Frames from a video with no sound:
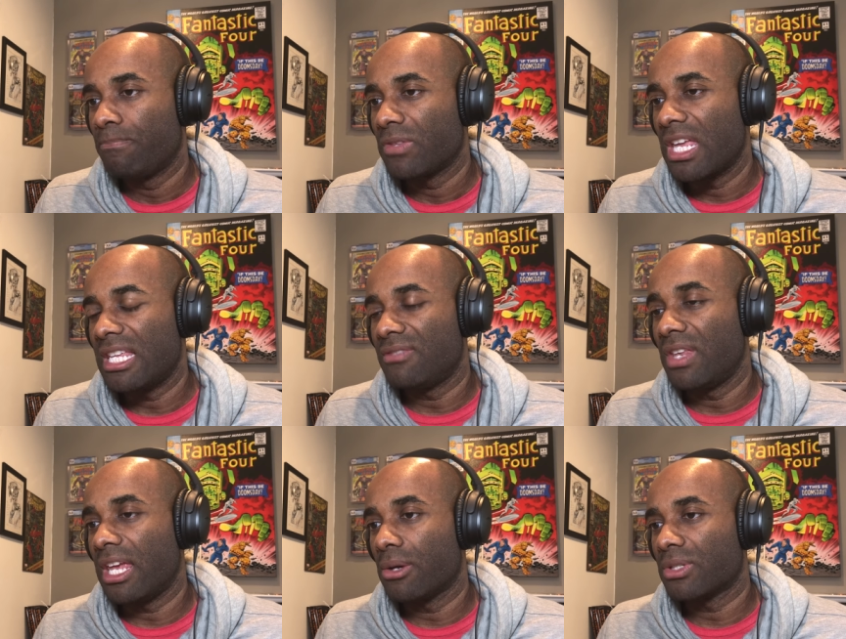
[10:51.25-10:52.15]
in these
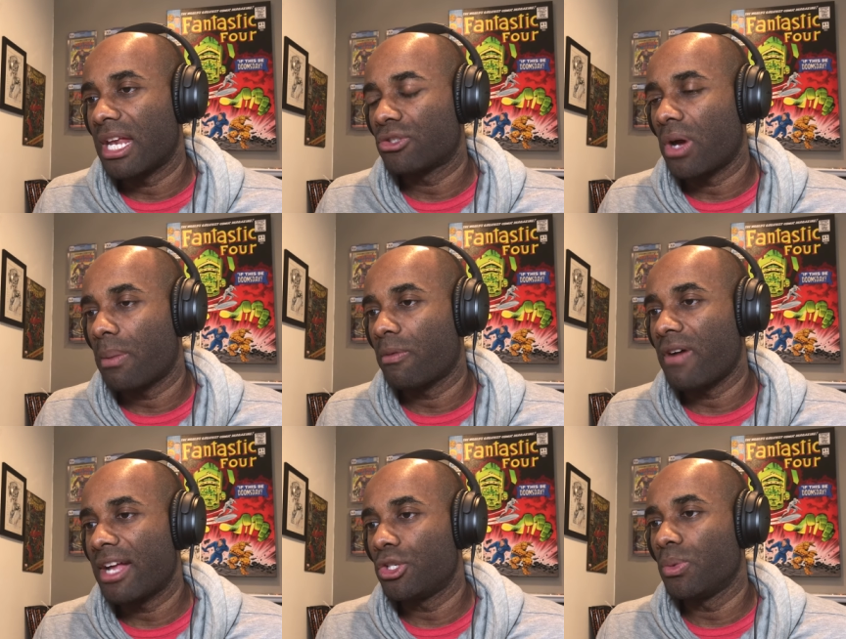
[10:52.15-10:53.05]
videos and I try to
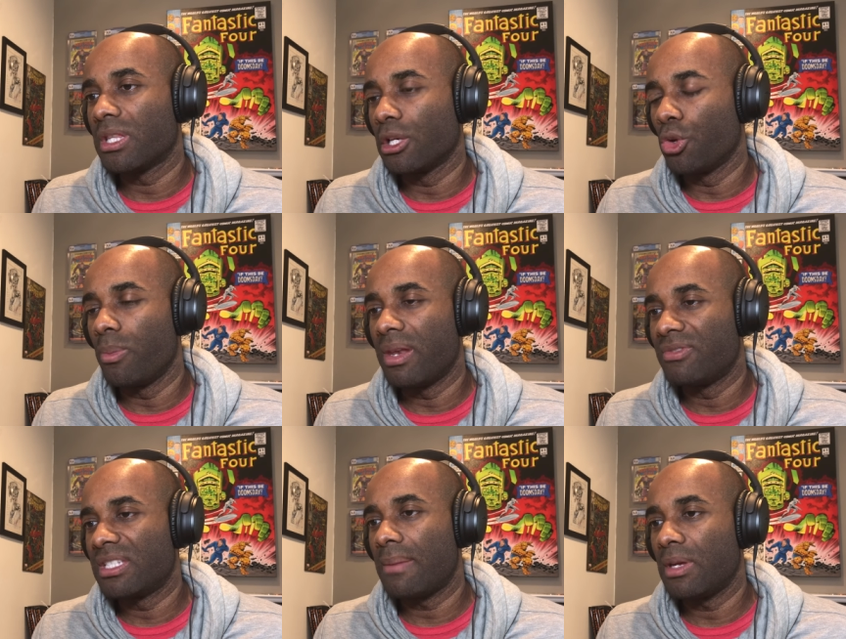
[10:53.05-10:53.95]
provide you with a little bit of
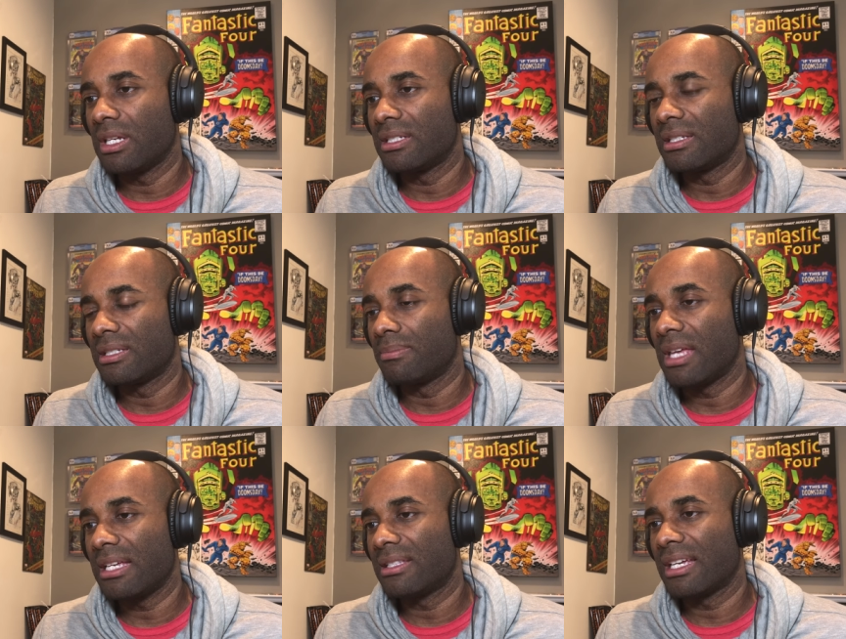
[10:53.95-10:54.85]
stimulus and some
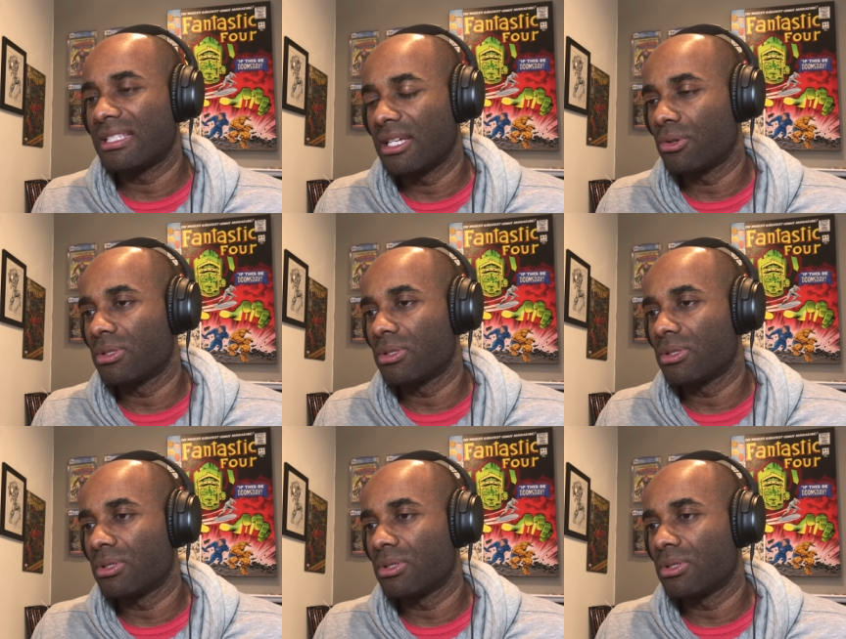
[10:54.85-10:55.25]
things to consider,